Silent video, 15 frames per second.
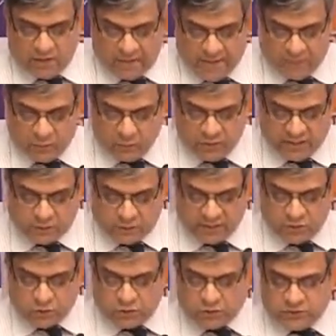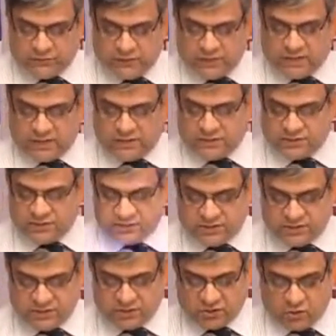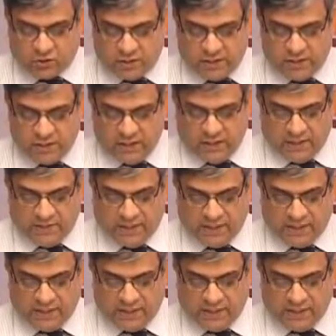The bamboo that we chose for the construction is called